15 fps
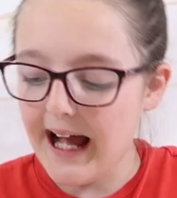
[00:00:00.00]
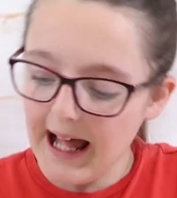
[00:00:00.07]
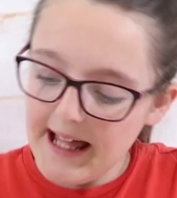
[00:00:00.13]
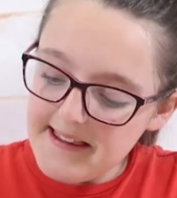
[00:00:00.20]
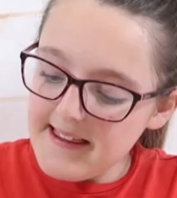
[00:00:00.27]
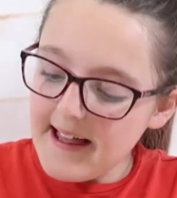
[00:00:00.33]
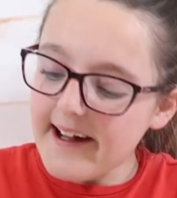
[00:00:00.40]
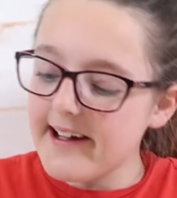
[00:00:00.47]

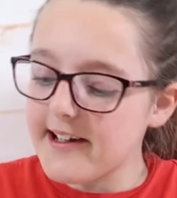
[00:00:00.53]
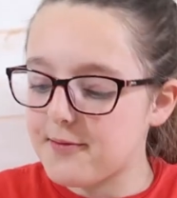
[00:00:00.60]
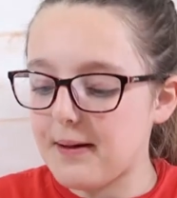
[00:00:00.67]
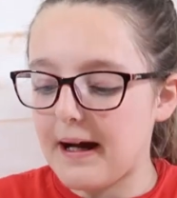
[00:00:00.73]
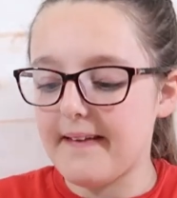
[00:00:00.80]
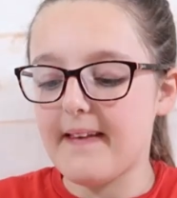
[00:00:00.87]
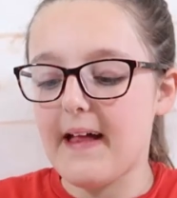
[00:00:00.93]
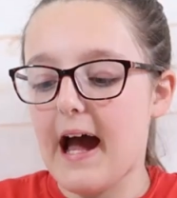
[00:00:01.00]
And that is
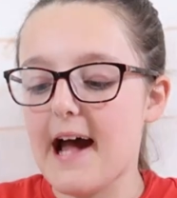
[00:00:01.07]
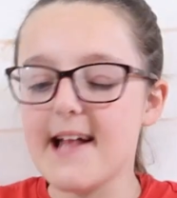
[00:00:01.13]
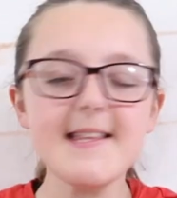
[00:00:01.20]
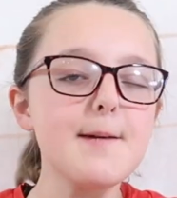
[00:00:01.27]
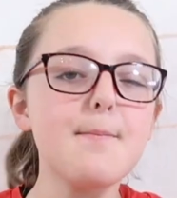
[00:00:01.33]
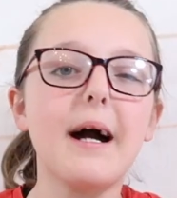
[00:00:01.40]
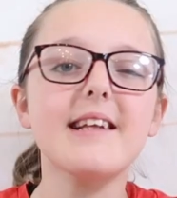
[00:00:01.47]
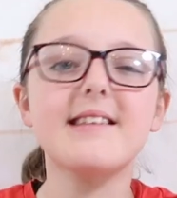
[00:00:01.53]
when the
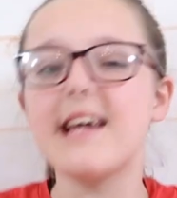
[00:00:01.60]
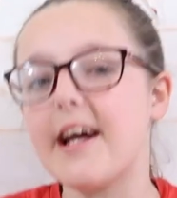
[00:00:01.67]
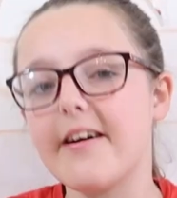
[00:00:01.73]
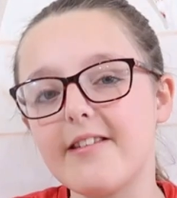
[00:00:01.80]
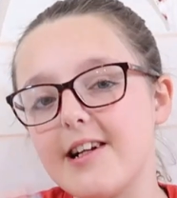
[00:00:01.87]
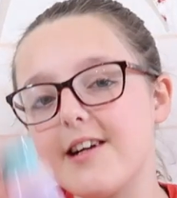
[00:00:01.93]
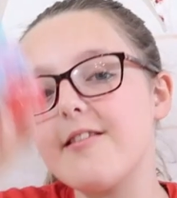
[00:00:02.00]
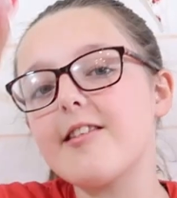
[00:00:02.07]

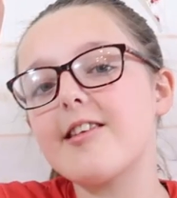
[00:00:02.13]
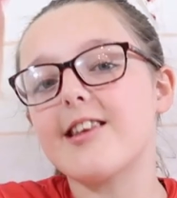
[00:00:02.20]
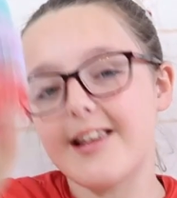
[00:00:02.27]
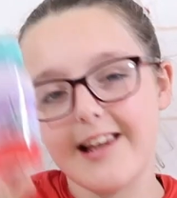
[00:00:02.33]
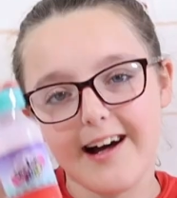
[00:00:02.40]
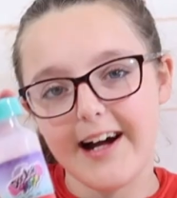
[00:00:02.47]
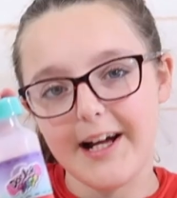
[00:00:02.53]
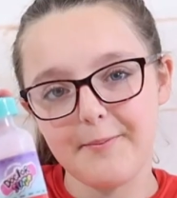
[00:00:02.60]
antibacterial
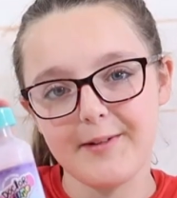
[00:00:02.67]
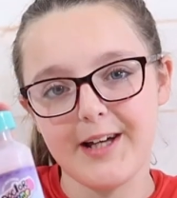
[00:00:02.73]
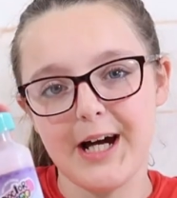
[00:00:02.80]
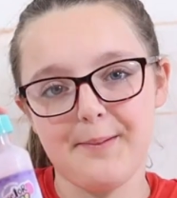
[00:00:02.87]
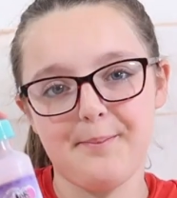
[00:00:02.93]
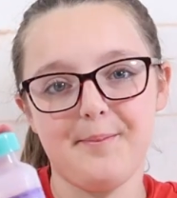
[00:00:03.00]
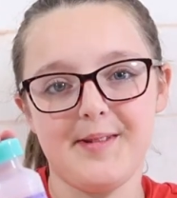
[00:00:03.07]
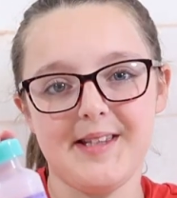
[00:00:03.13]
slime
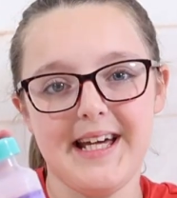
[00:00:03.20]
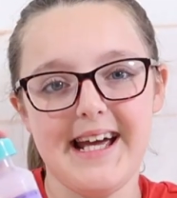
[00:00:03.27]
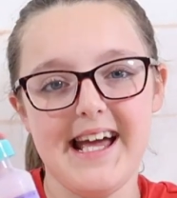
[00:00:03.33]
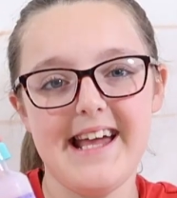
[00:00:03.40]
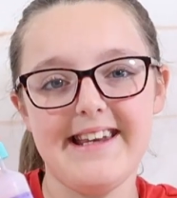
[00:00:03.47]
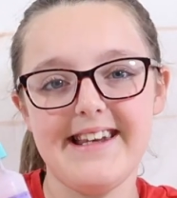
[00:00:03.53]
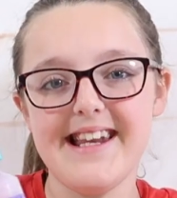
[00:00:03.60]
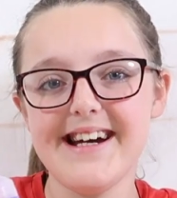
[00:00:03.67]
comes
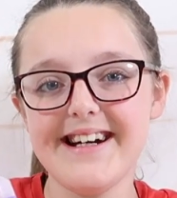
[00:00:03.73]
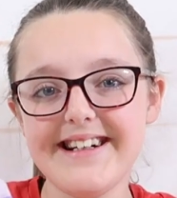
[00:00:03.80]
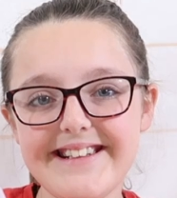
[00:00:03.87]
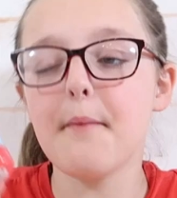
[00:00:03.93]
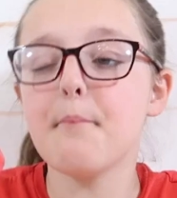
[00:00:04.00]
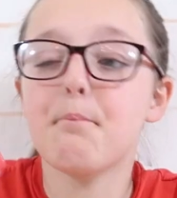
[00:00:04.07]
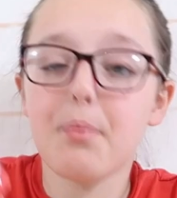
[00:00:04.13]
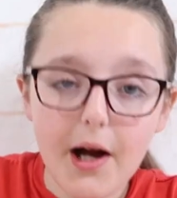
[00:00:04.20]
in.
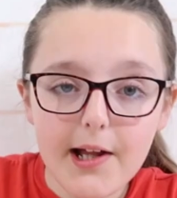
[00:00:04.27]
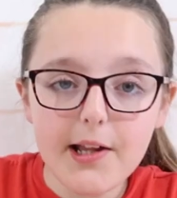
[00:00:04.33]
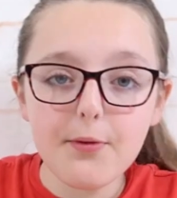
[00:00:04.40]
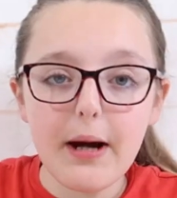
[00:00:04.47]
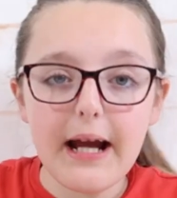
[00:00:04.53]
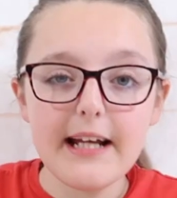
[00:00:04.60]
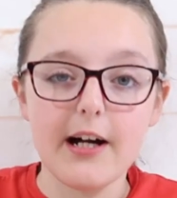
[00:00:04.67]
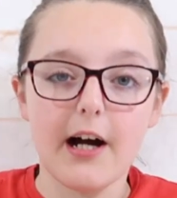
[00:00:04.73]
And by
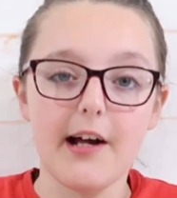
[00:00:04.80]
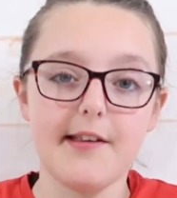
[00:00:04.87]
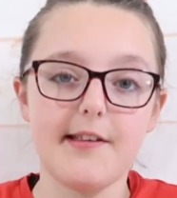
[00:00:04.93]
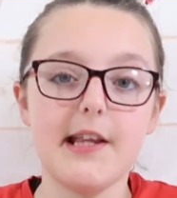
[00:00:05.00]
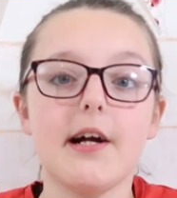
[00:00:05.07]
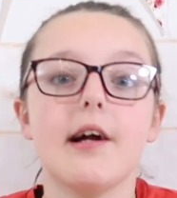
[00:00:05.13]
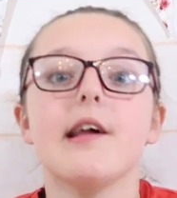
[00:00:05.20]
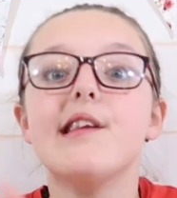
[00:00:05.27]
the way,
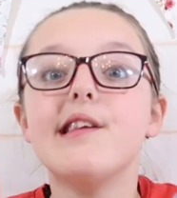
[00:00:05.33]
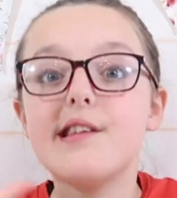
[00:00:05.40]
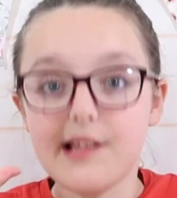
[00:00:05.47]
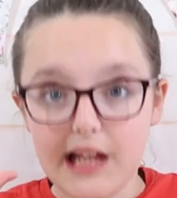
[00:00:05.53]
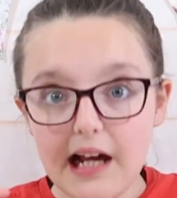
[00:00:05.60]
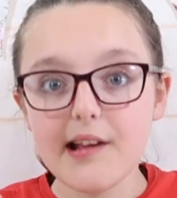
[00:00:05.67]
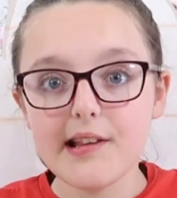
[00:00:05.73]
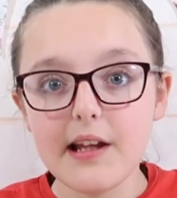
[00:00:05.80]
guys, there are
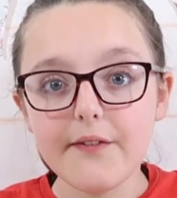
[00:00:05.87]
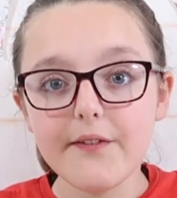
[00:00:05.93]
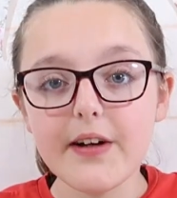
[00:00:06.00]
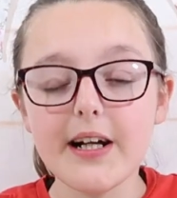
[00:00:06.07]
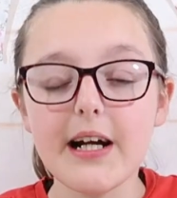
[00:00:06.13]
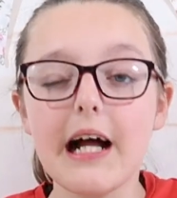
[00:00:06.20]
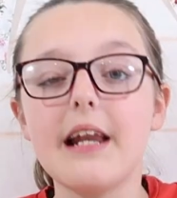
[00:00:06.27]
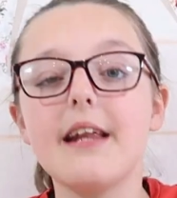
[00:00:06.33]
6
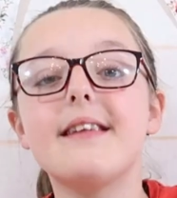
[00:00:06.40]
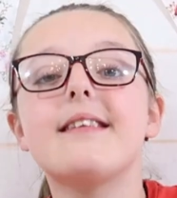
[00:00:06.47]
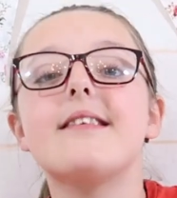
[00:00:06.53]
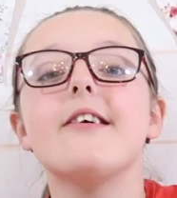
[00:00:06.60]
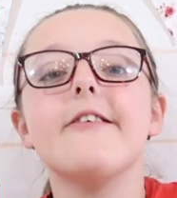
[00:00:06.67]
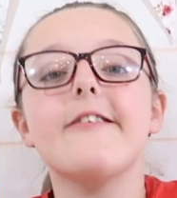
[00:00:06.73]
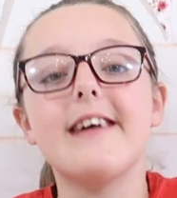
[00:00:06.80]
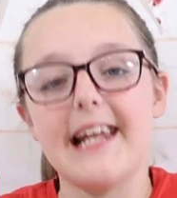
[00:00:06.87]
different colours
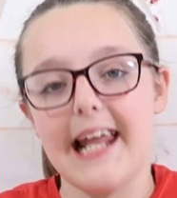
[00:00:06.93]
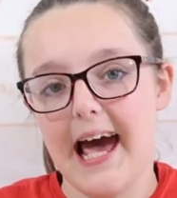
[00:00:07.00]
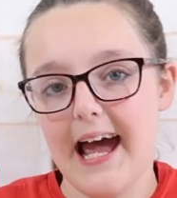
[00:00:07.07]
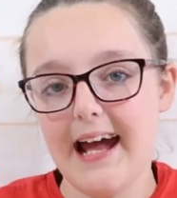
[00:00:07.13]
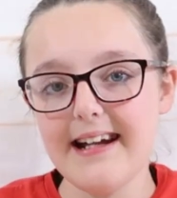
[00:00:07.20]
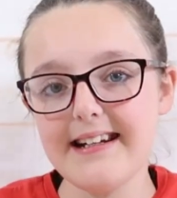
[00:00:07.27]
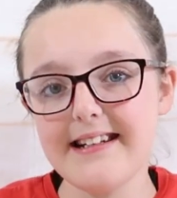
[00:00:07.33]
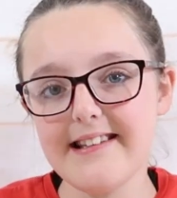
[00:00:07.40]
to
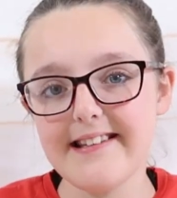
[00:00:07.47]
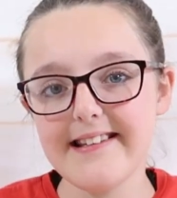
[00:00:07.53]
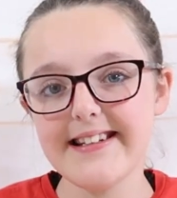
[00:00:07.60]
collect.